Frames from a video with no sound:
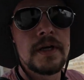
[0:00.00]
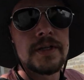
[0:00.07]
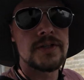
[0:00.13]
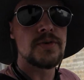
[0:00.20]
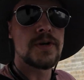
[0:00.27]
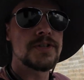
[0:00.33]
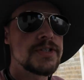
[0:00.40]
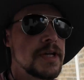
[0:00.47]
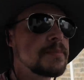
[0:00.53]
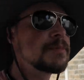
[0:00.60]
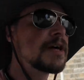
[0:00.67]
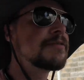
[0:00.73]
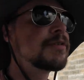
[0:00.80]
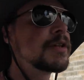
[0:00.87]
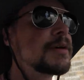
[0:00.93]
So on some
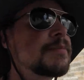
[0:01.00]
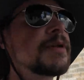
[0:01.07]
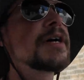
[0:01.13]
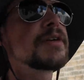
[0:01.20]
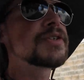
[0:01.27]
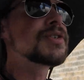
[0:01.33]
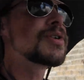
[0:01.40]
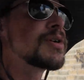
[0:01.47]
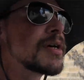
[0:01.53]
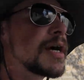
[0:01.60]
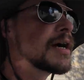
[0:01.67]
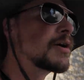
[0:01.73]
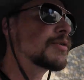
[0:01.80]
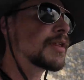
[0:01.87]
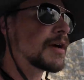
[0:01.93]
level, I'm not sure
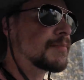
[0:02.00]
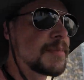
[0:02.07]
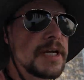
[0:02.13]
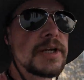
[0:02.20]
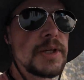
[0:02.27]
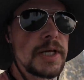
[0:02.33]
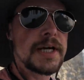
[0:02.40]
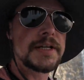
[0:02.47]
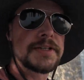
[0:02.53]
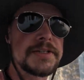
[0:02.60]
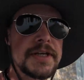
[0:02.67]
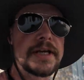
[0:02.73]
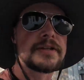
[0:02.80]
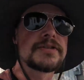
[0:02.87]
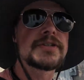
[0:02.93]
how that made a lot of
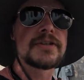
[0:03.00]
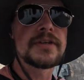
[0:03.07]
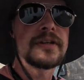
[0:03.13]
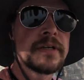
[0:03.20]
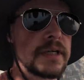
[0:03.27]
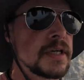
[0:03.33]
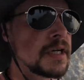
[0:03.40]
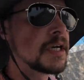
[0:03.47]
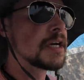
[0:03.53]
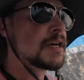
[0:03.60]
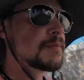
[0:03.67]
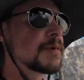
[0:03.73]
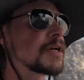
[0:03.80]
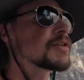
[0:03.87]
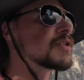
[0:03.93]
sense,
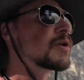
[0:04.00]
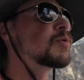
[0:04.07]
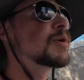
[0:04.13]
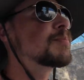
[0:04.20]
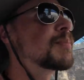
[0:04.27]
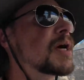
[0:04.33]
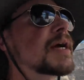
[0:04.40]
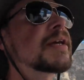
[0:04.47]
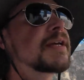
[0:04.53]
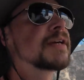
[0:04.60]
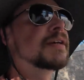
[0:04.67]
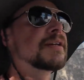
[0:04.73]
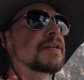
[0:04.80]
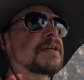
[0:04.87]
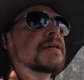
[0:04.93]
because I went back
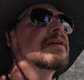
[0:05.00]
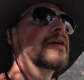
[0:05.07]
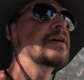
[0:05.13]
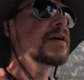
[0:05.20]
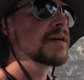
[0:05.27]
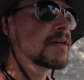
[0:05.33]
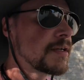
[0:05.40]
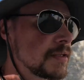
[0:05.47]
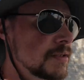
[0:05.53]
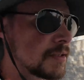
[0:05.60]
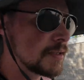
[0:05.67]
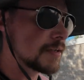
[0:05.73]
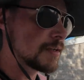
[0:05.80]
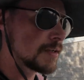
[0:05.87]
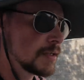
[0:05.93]
in and
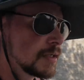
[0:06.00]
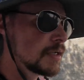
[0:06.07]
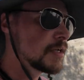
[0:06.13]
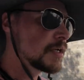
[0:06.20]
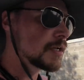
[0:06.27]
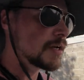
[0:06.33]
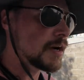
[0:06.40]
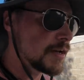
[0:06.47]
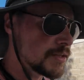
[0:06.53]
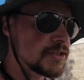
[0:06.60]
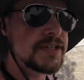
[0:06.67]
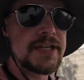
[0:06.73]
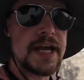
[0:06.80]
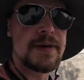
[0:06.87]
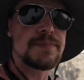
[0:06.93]
got
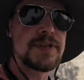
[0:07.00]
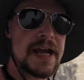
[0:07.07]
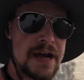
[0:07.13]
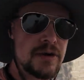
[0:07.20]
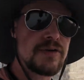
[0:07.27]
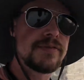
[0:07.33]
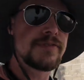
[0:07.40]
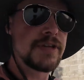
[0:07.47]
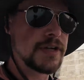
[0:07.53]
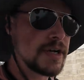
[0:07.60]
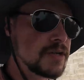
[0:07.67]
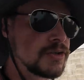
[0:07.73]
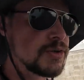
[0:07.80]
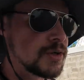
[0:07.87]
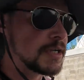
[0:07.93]
stamped out of the
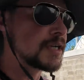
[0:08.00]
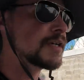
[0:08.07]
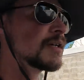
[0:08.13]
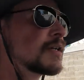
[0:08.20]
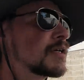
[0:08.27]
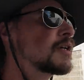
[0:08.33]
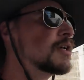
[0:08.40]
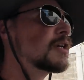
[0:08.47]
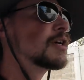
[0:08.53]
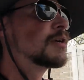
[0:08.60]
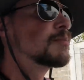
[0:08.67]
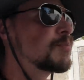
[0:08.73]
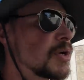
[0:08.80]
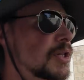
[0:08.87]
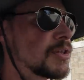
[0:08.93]
country,
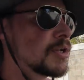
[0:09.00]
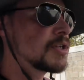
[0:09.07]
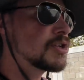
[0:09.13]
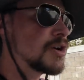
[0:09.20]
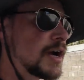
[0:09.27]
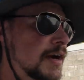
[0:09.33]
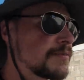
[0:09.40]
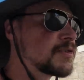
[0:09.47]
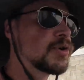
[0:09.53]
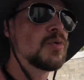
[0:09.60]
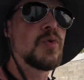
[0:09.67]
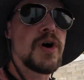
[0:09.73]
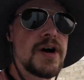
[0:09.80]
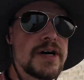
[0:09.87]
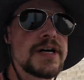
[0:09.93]
but then you have to
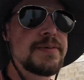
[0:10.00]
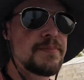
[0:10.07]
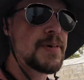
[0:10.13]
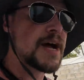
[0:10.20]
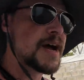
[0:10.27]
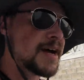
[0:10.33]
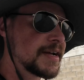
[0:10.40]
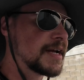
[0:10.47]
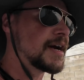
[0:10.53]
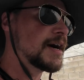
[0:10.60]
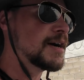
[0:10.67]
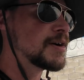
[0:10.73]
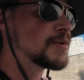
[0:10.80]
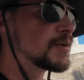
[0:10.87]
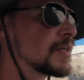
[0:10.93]
walk back
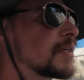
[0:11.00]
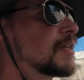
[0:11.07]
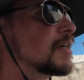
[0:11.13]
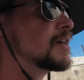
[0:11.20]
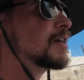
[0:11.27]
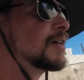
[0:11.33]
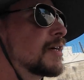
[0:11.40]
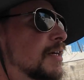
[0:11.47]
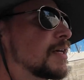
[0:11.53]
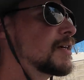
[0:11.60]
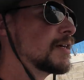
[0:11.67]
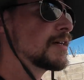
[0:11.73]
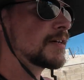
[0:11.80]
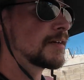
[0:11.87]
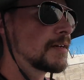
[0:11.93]
out
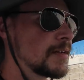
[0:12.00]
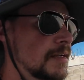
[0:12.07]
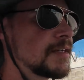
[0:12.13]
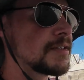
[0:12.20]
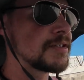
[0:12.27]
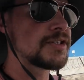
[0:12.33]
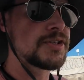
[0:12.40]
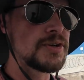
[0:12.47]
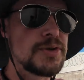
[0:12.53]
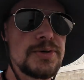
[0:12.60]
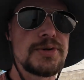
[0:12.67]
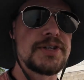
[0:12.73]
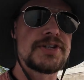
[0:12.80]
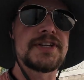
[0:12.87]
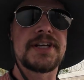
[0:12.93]
into
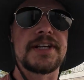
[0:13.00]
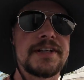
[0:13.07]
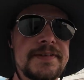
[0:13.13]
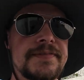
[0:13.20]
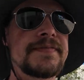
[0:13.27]
the city